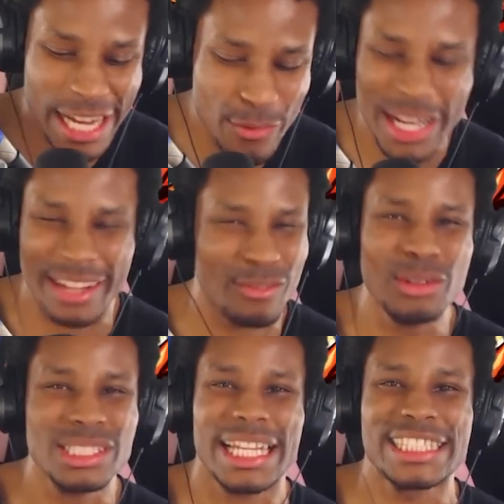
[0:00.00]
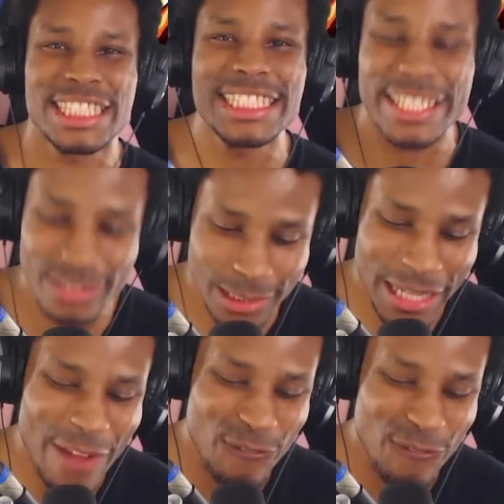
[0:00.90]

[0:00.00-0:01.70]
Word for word: I what, what was it like GT or something?